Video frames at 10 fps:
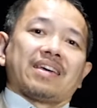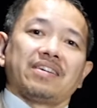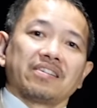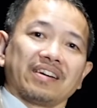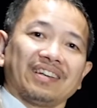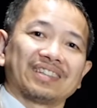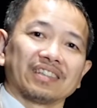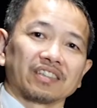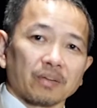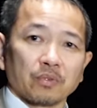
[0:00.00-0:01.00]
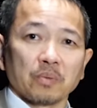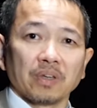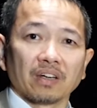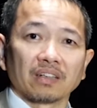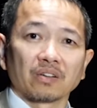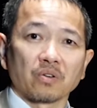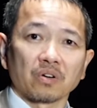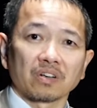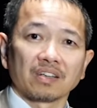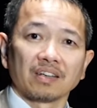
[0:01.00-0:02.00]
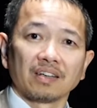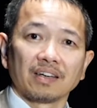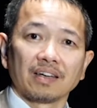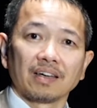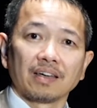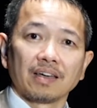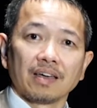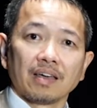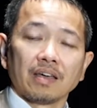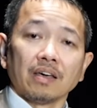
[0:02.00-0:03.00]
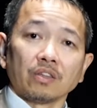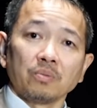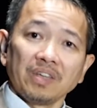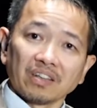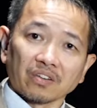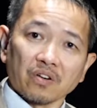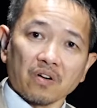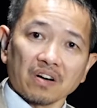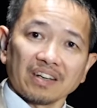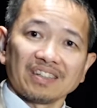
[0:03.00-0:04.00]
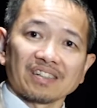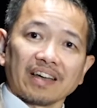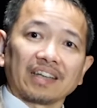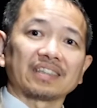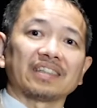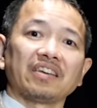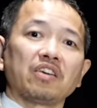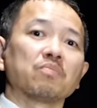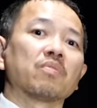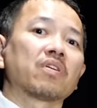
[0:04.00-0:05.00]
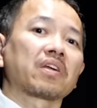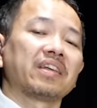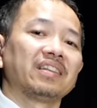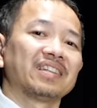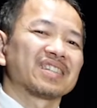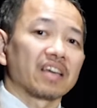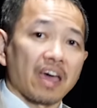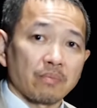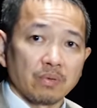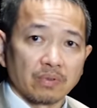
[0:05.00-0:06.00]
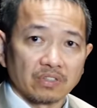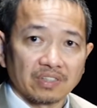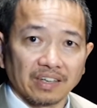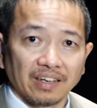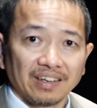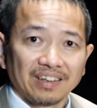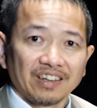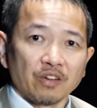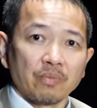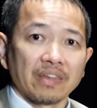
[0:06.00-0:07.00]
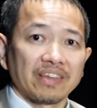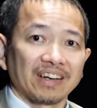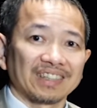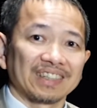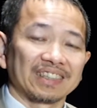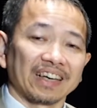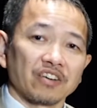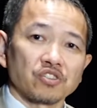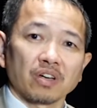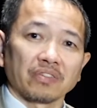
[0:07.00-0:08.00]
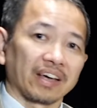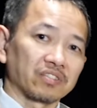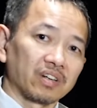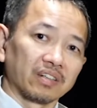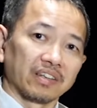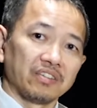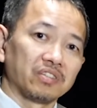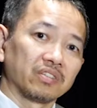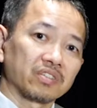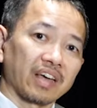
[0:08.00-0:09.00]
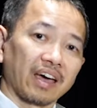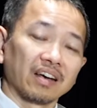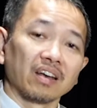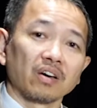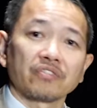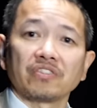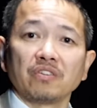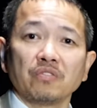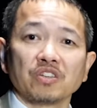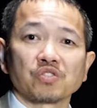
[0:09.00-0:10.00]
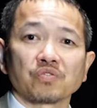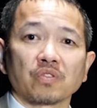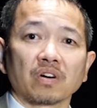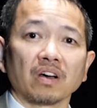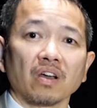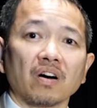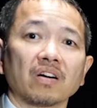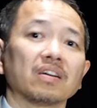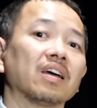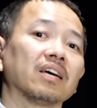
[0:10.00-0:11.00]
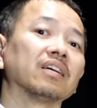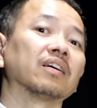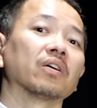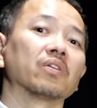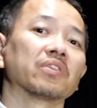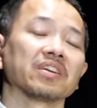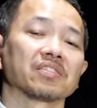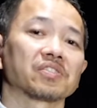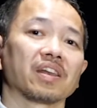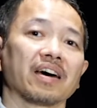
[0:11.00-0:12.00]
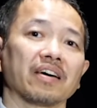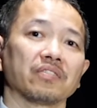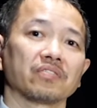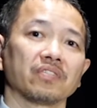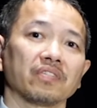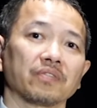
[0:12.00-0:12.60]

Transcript: Here is the subdominant chord. To me, the chord is like saying more than just a happy birthday, but there is a sense of exaltation and a lofty wish for a long, glorious life.